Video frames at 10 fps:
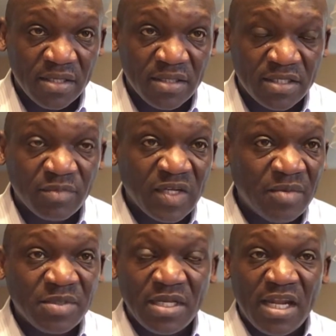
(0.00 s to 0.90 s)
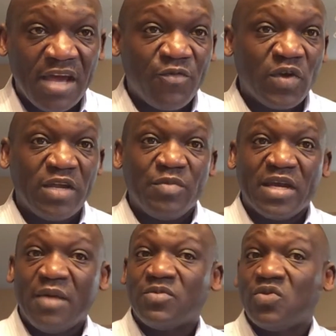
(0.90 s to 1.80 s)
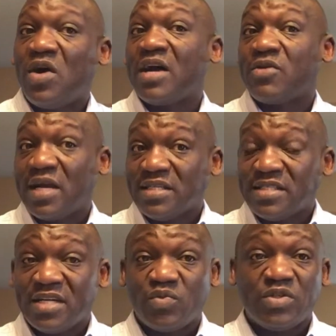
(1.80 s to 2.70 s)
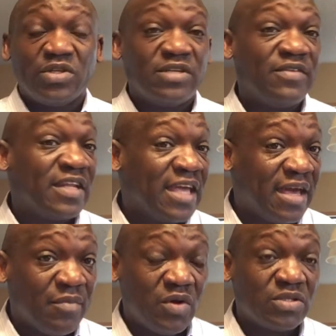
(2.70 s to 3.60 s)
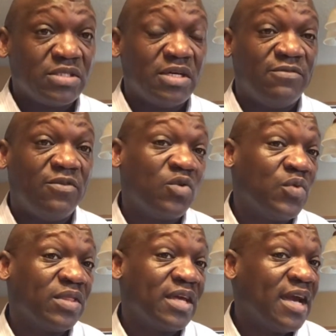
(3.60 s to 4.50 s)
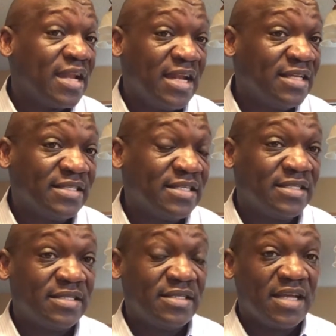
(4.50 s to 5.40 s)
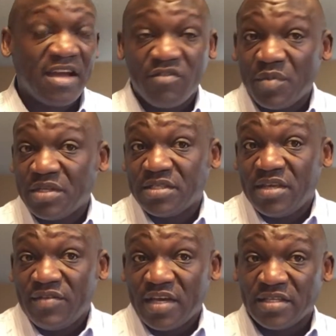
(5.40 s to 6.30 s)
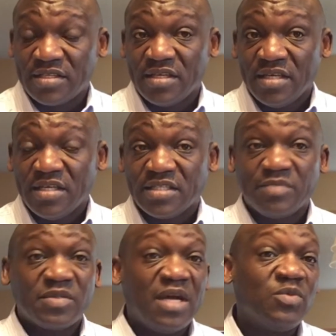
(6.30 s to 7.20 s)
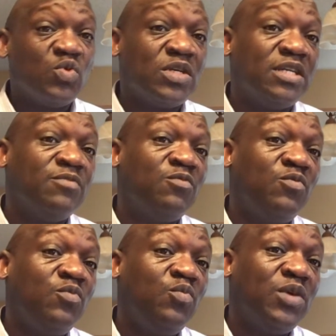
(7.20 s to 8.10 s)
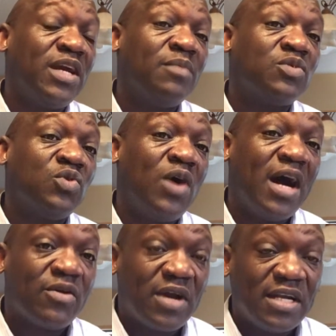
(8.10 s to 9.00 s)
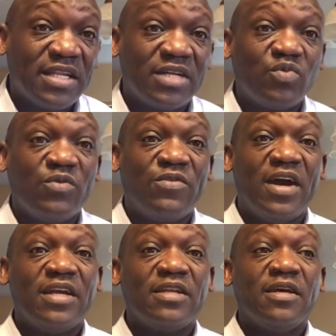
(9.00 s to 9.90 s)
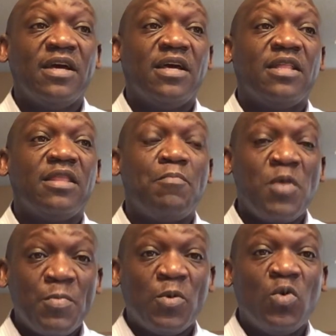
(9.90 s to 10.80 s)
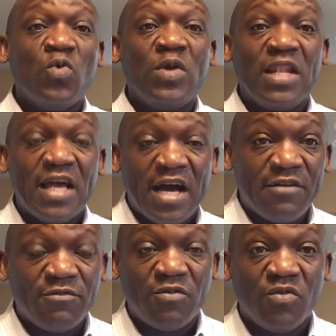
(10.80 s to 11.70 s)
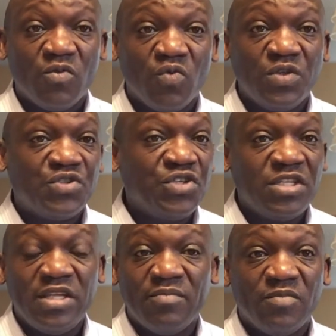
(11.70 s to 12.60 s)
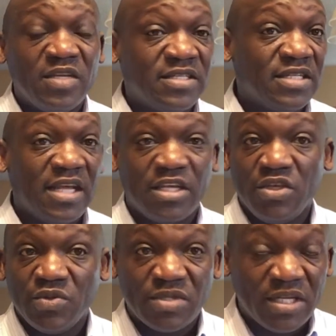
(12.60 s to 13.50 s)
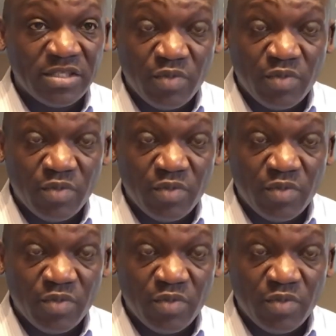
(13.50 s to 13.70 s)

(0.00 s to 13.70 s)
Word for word: Sometimes in life we can become so arrogant that we don't even care about following the guidelines that the government is giving us. Sometimes we can become so arrogant that we find the people who we love we treat them just like useless